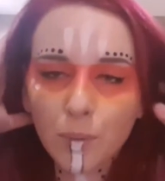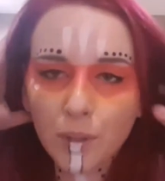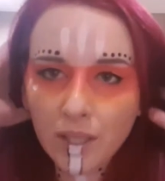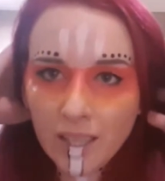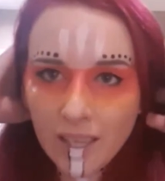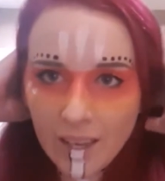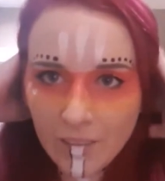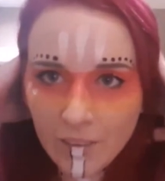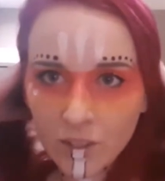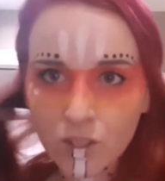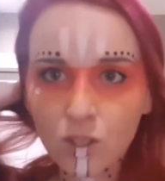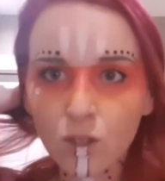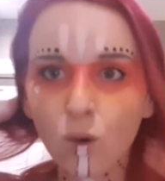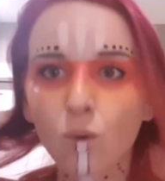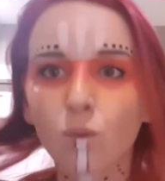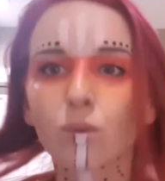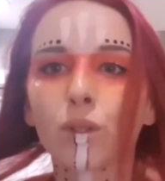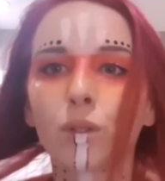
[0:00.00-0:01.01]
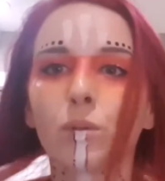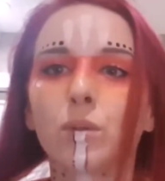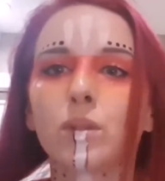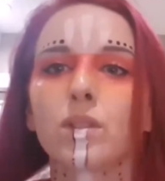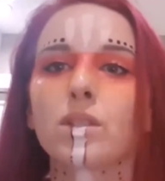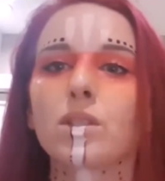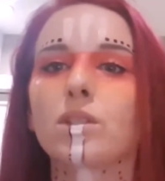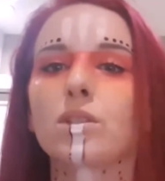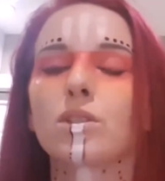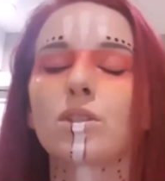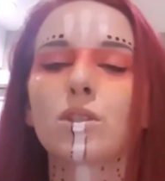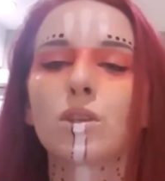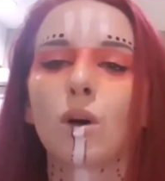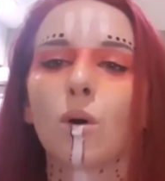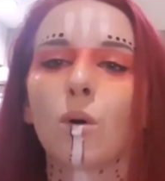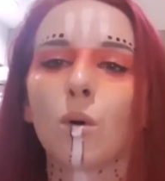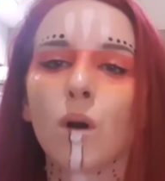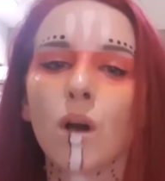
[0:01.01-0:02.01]
But yeah, there's no rules.
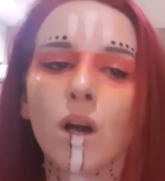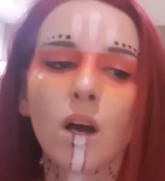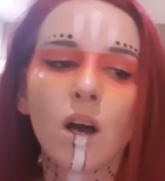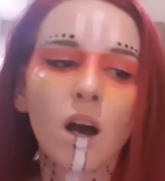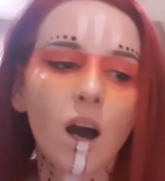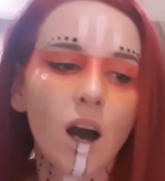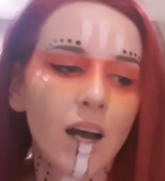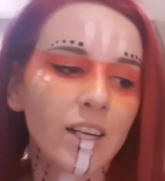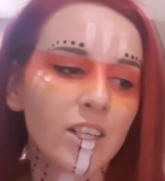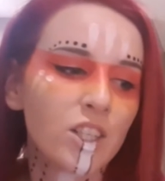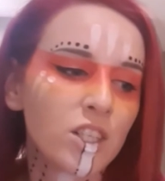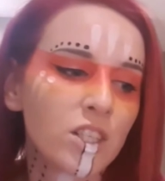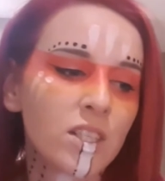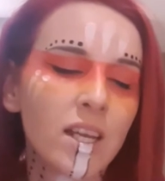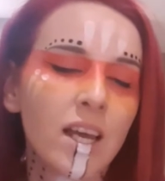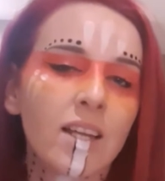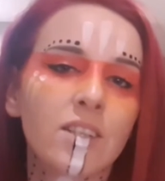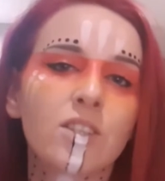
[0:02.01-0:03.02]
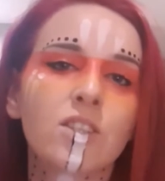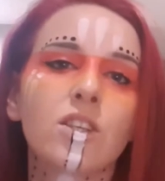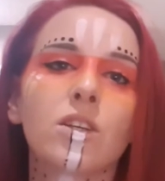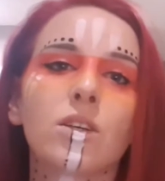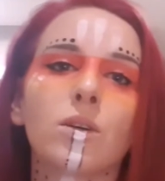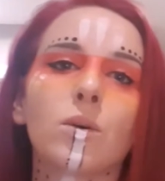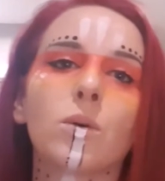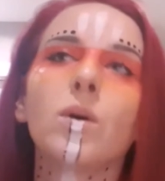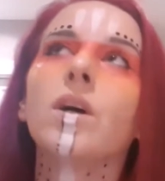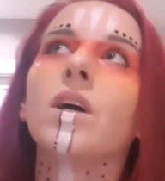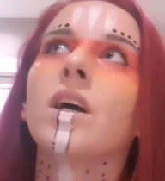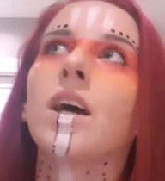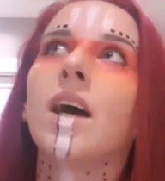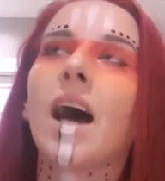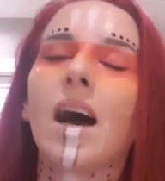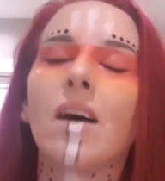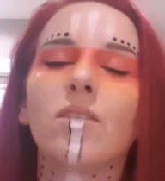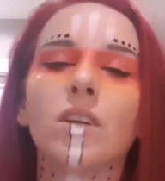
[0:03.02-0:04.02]
So I just tend to
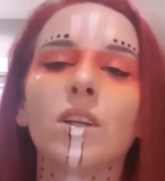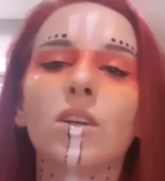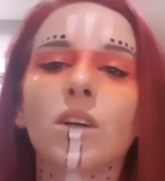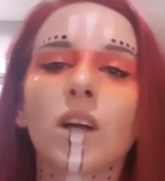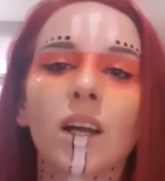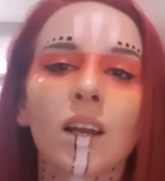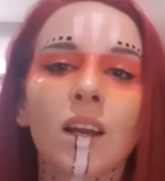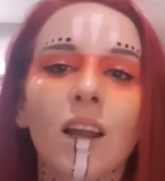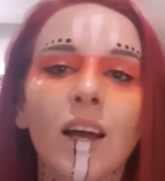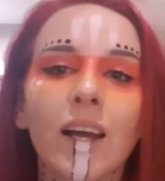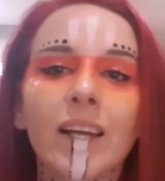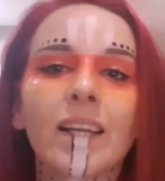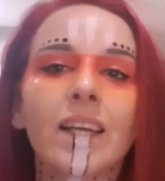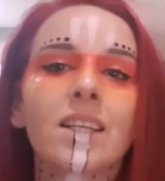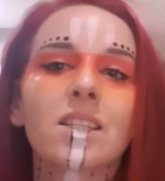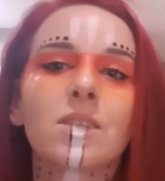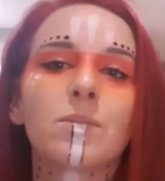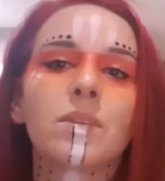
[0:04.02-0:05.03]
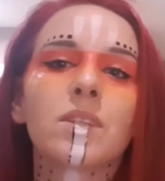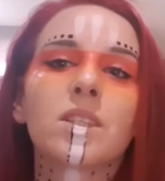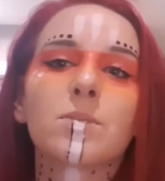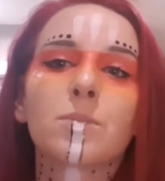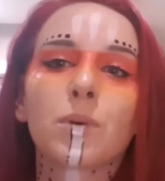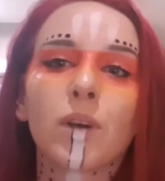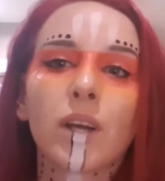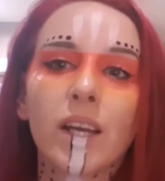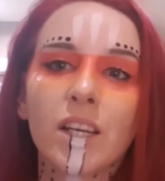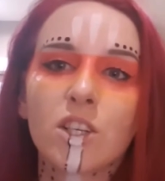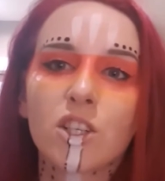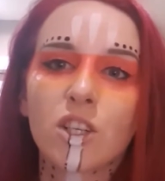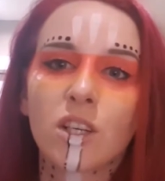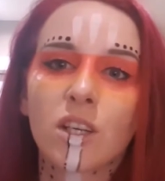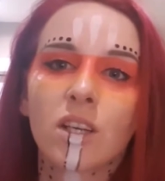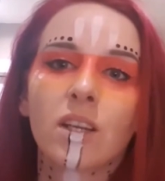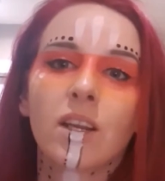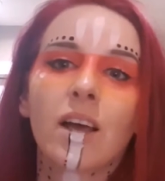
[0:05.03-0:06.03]
have a look online, get some
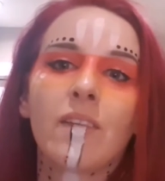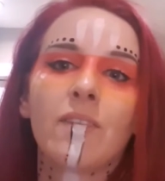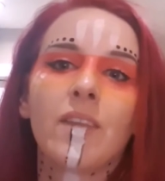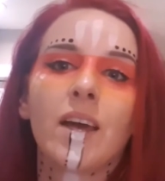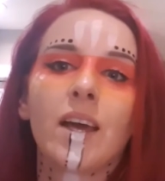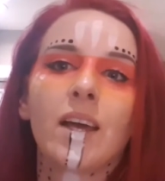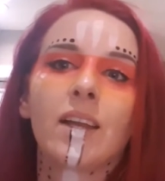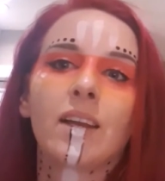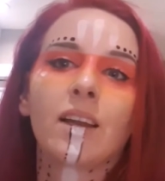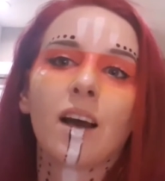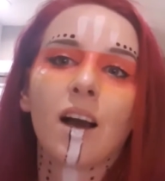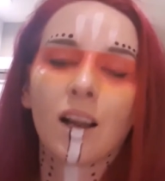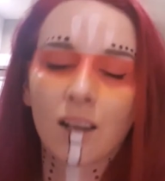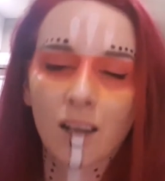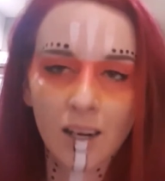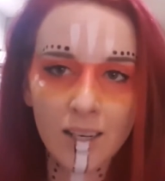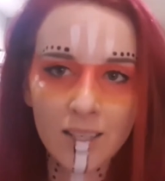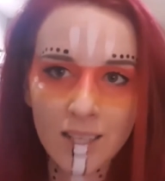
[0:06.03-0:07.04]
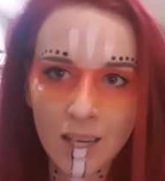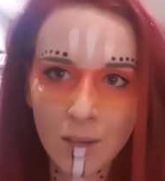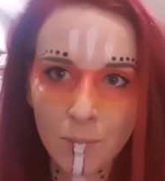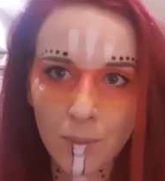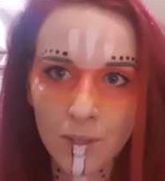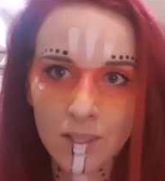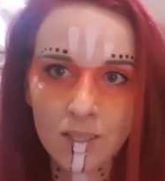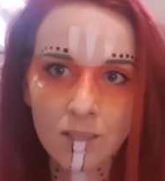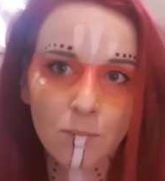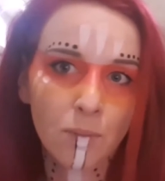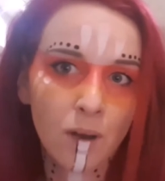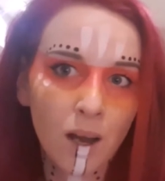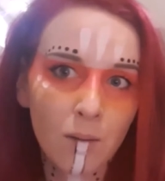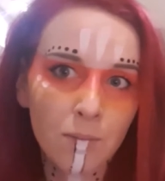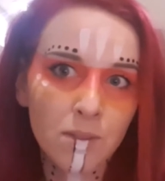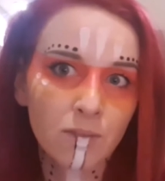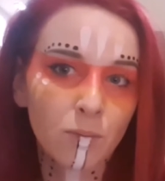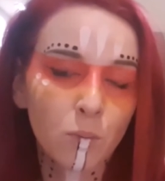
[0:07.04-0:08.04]
inspiration, and then I'll kind of take bits and
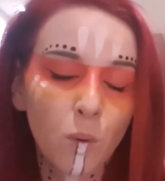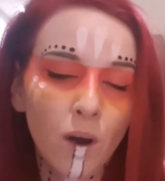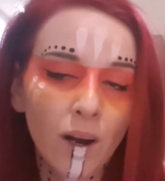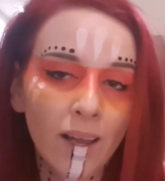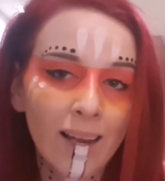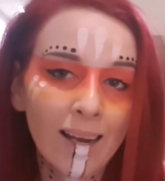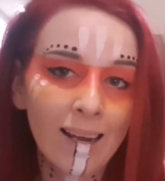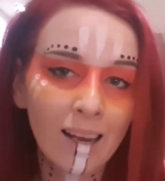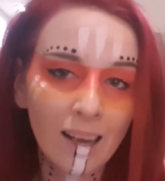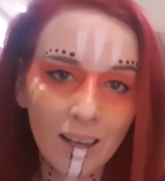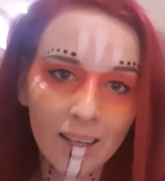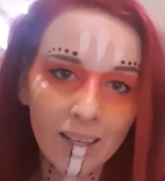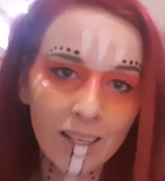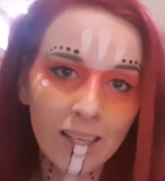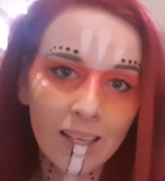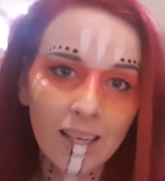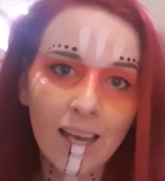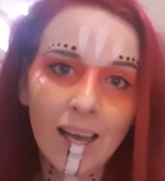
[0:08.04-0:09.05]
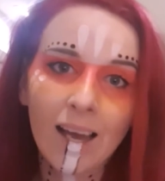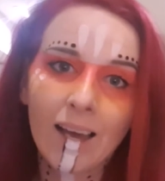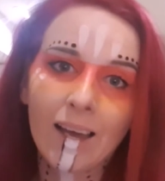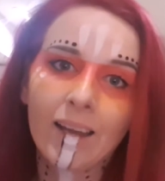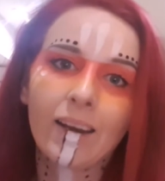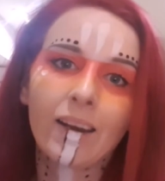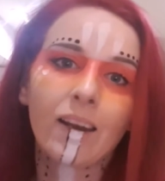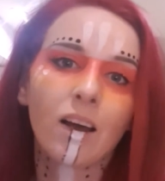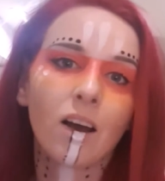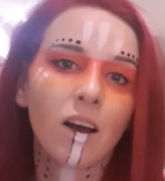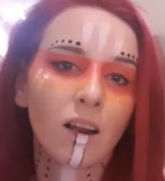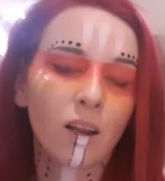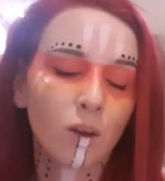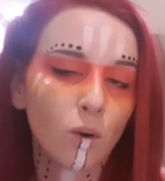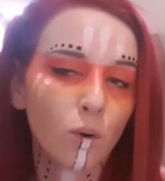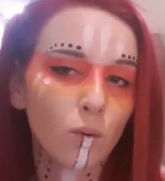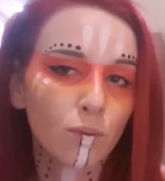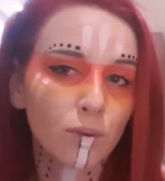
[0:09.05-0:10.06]
bobs of what I like and
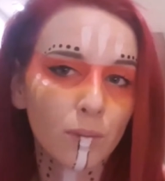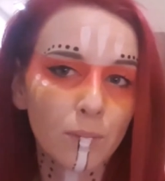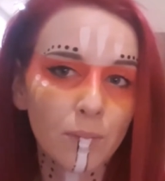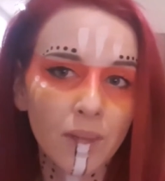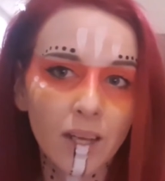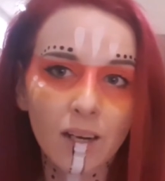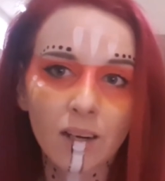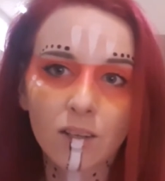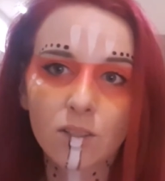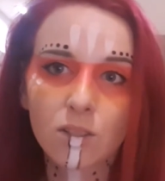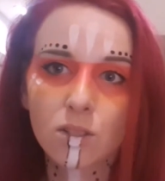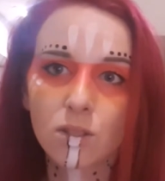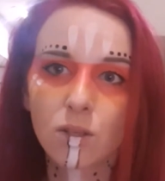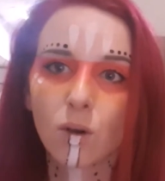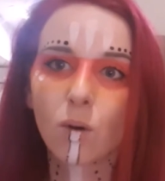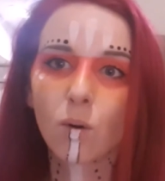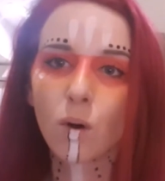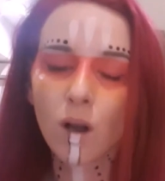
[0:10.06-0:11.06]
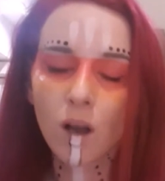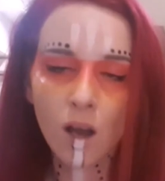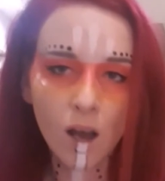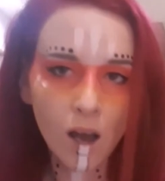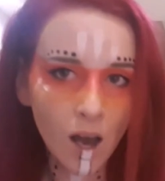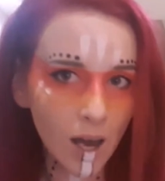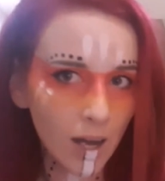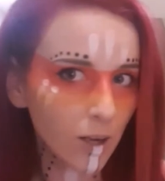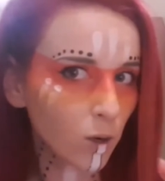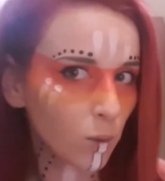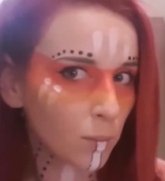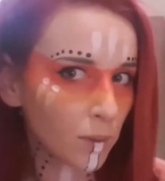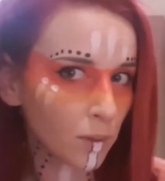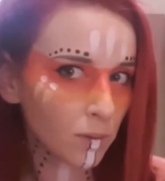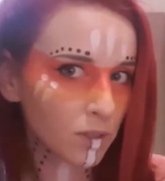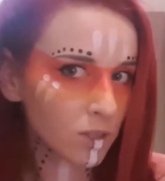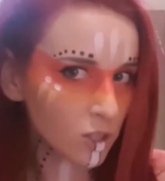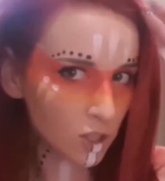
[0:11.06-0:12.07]
I'll go from there. So I
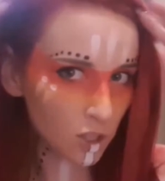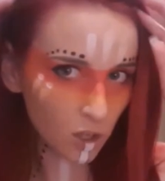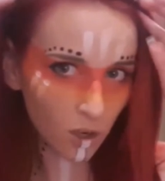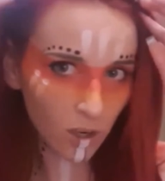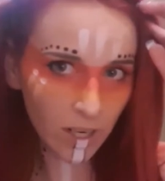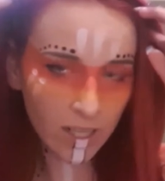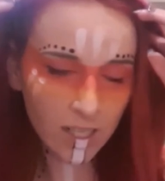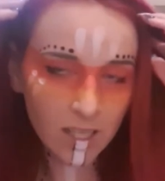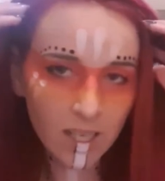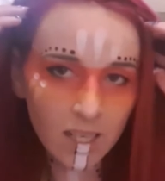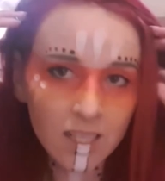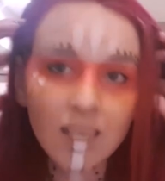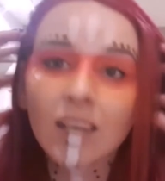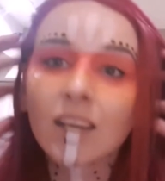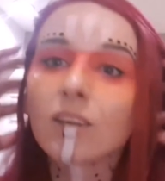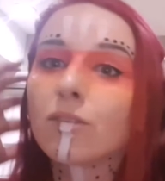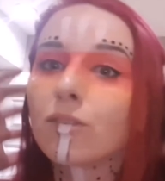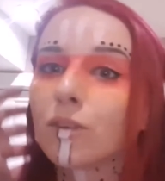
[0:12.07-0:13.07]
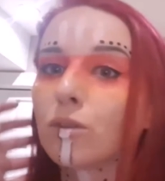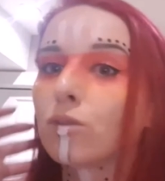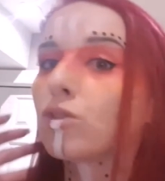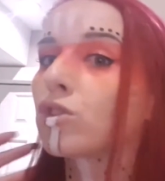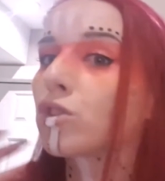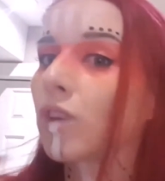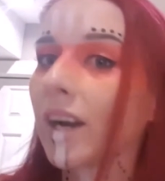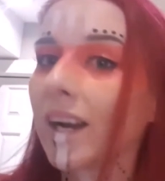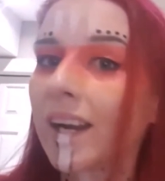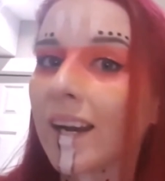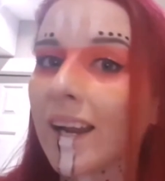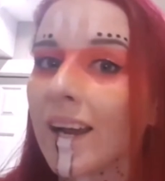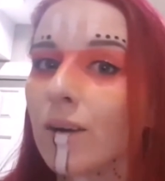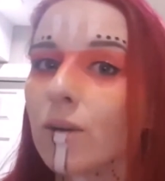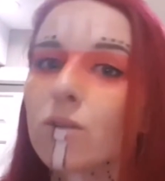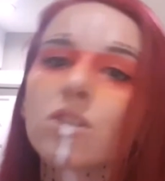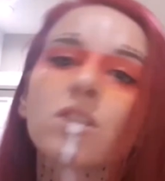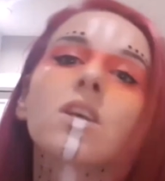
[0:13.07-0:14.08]
hope you enjoyed it, and if you try it
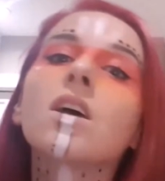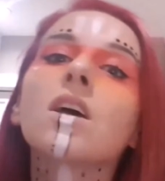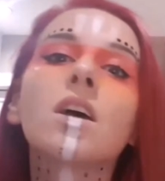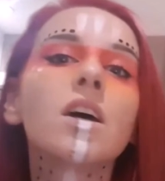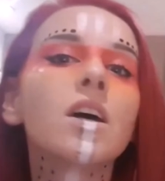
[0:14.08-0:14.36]
out,